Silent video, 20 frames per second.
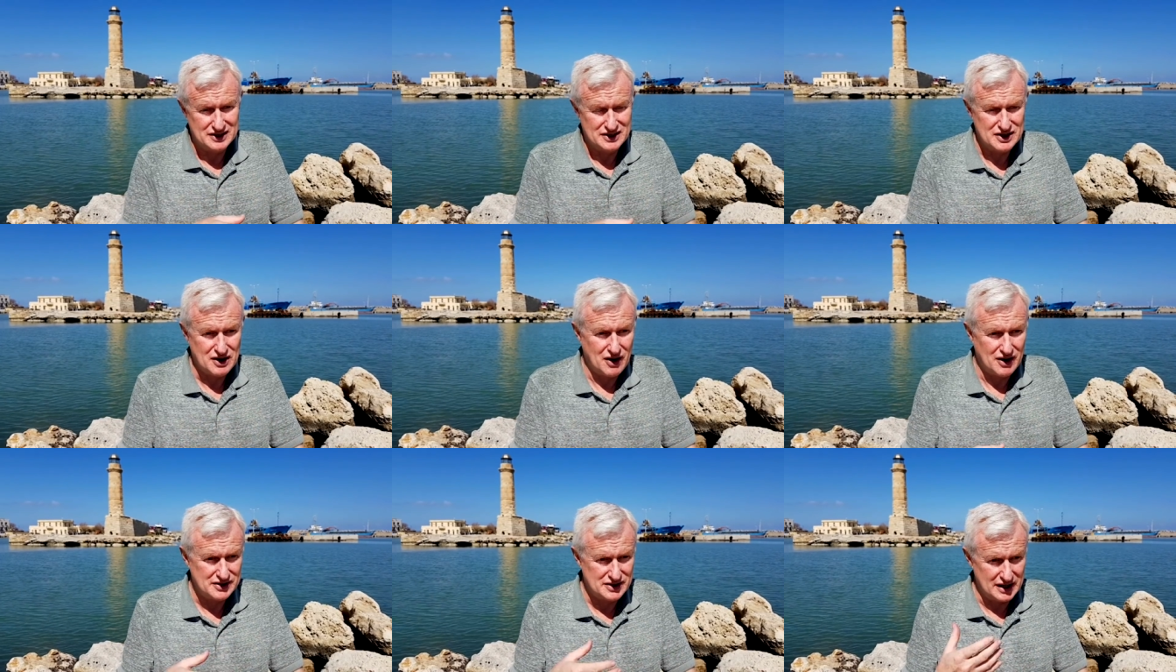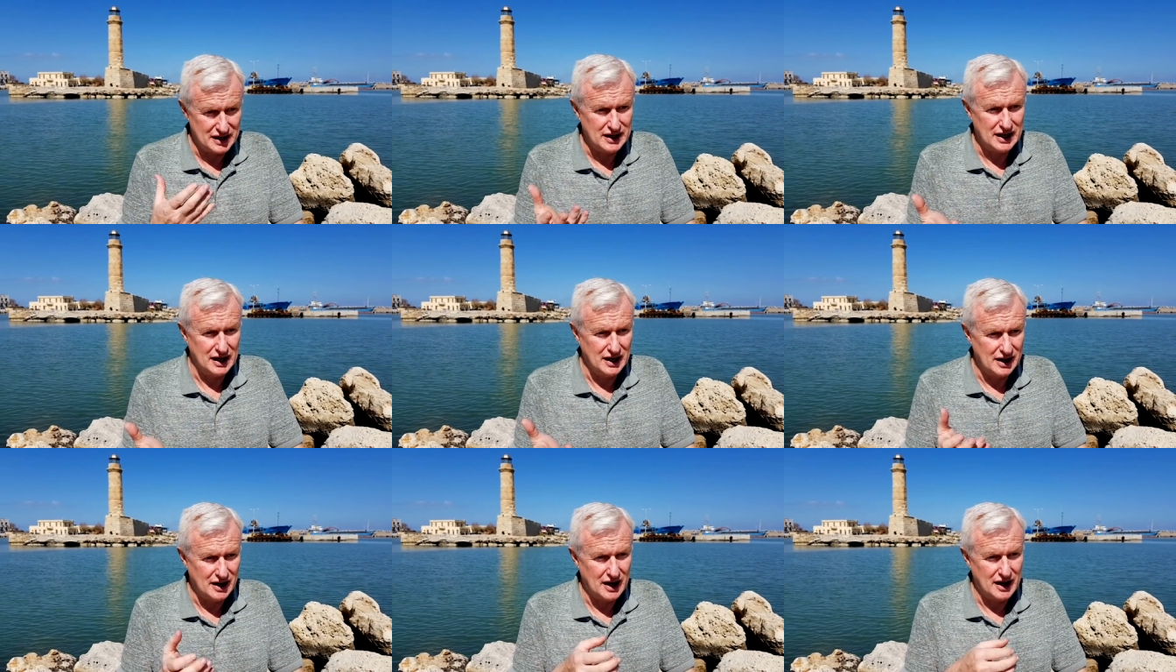So I was
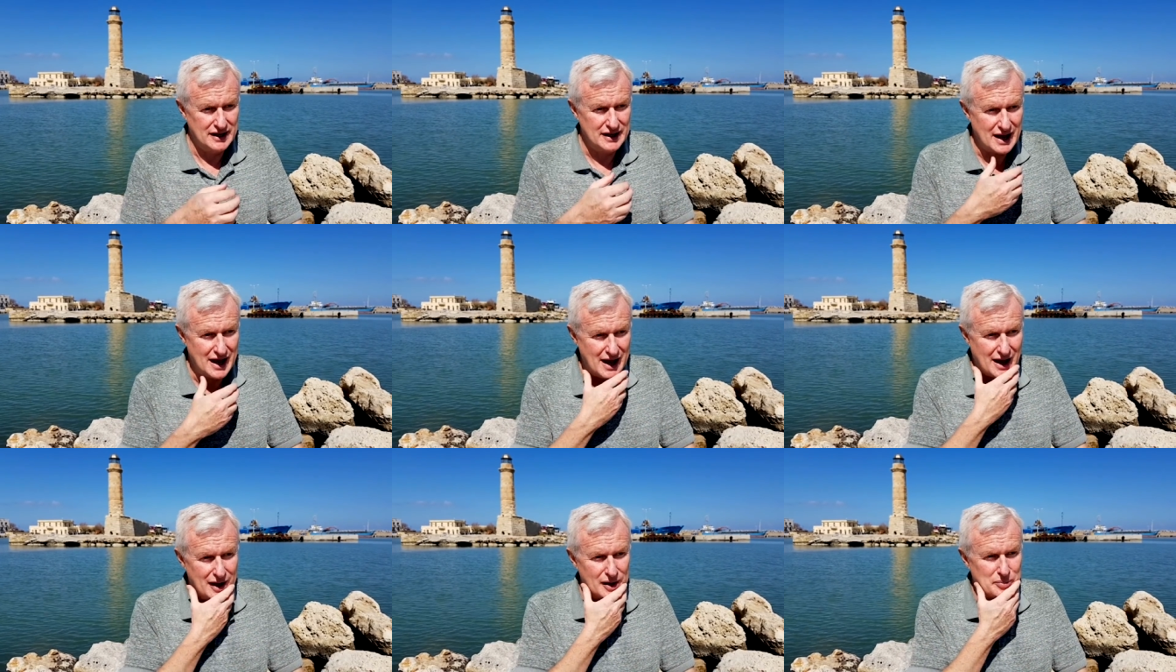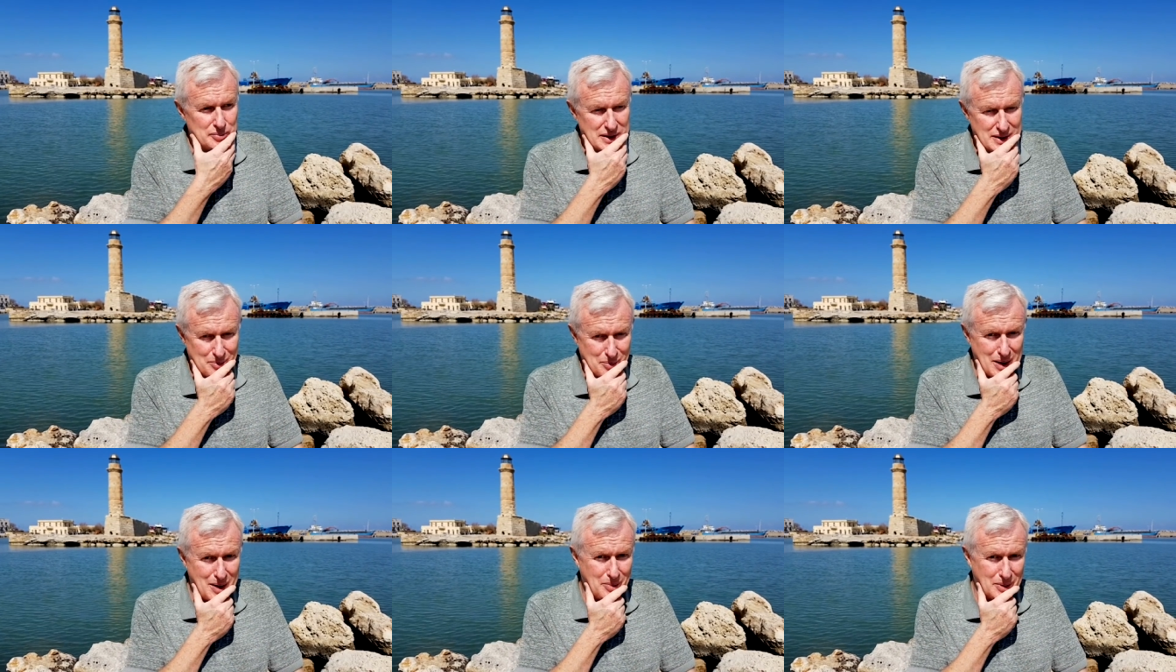thinking, yeah, I'd be
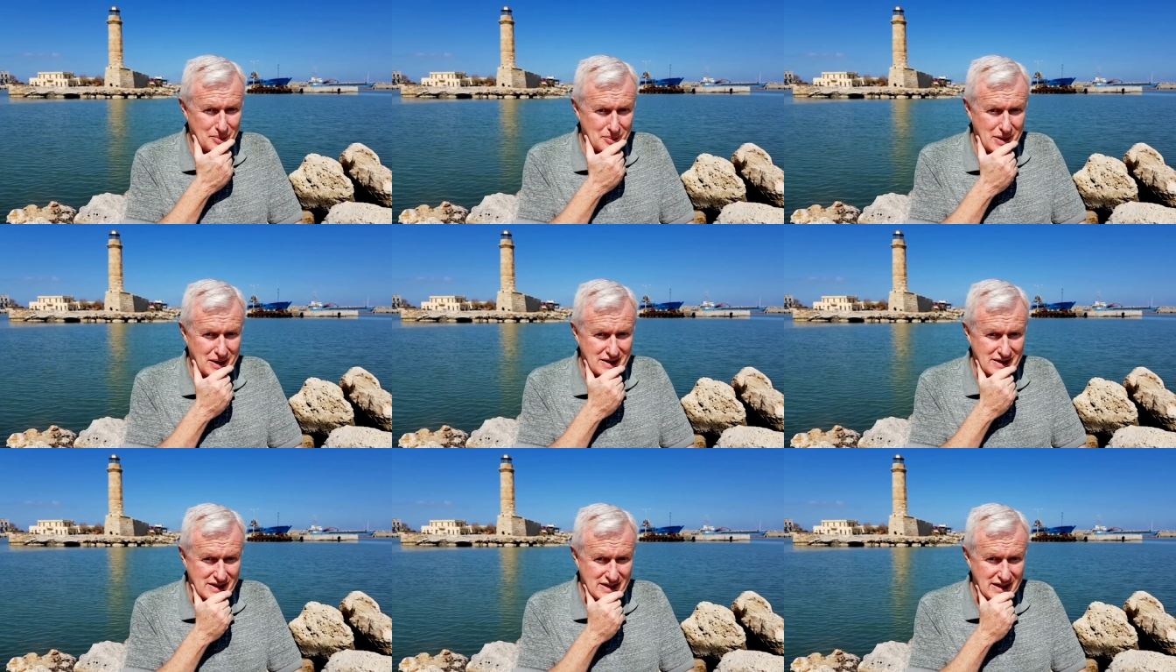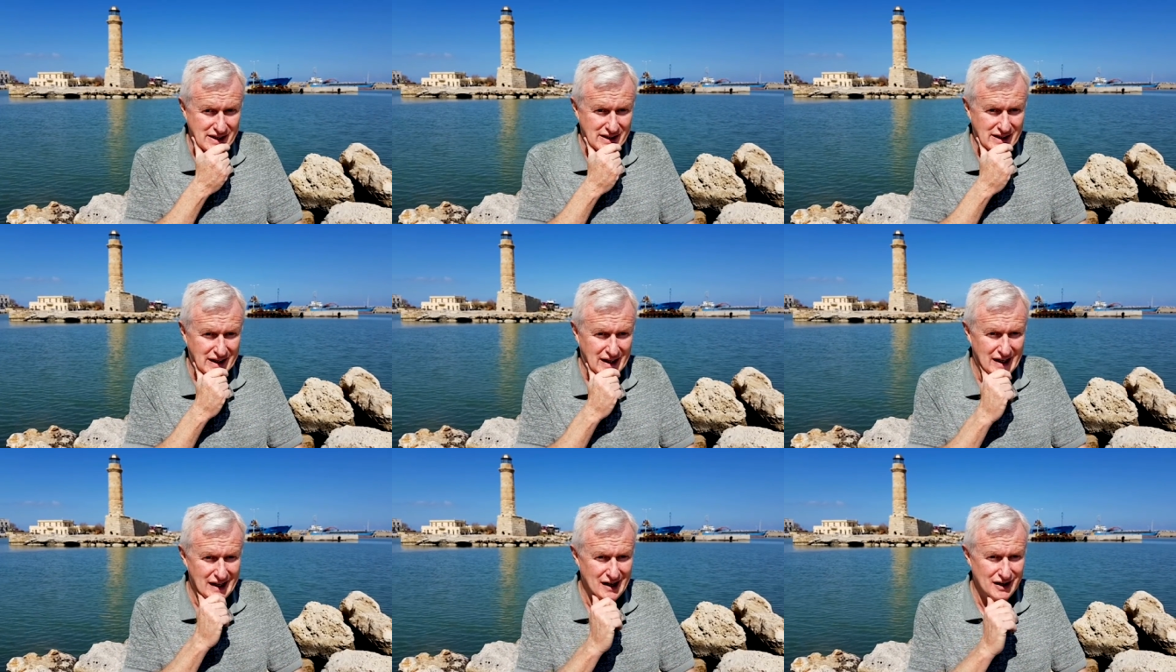a puppet master
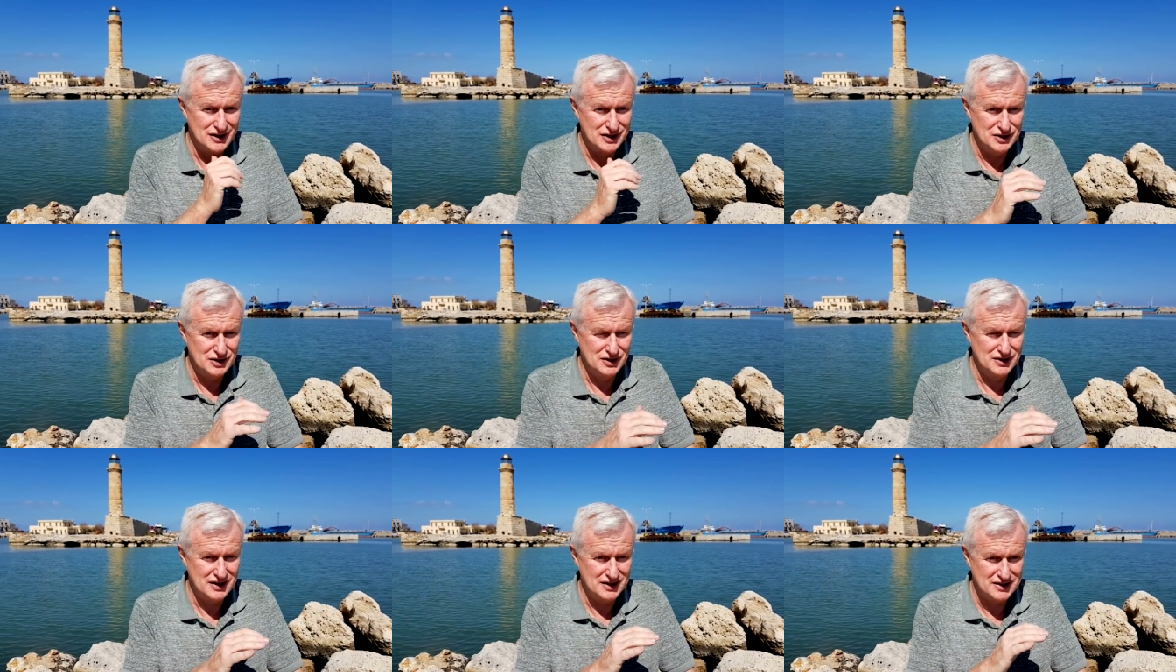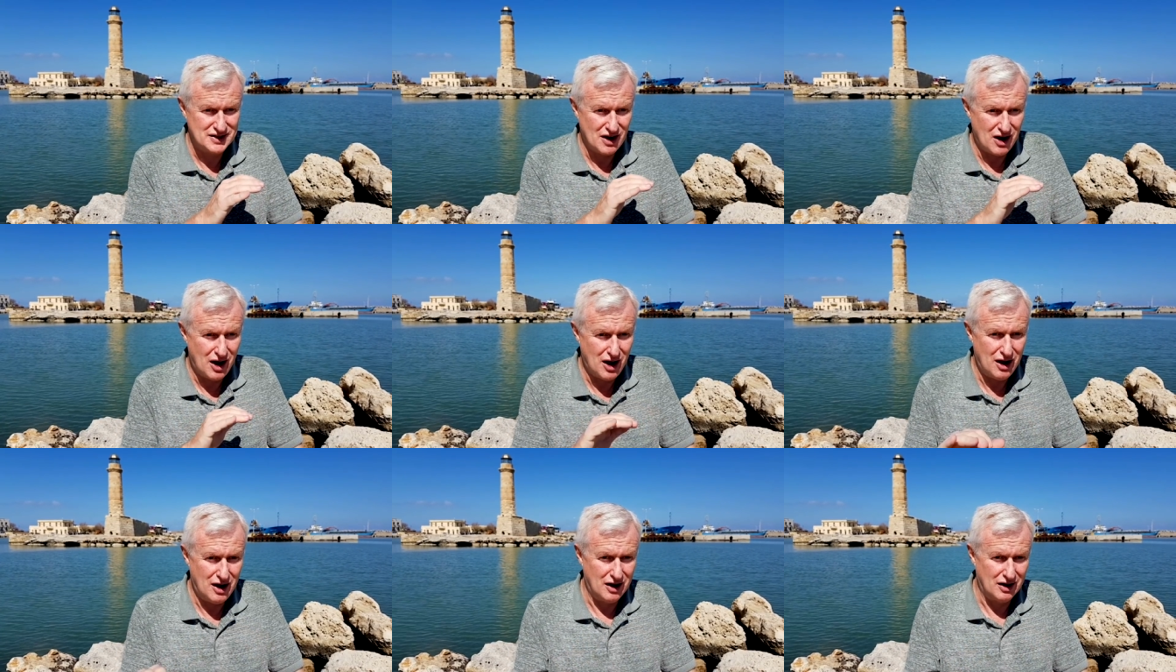and I'd do this
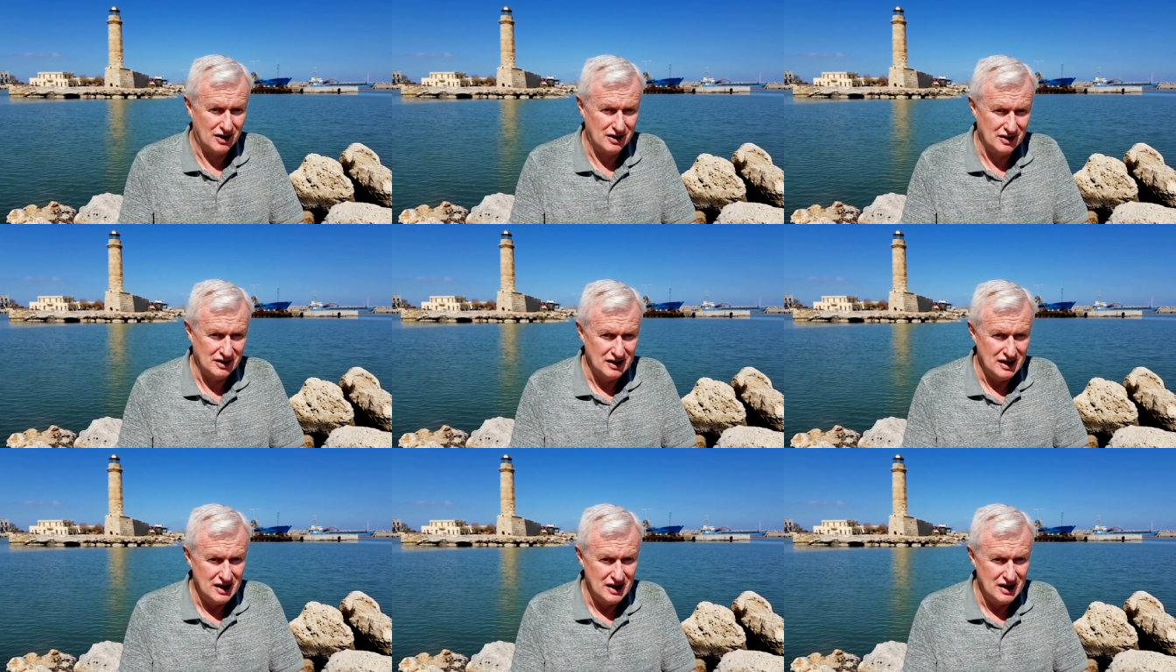ARG.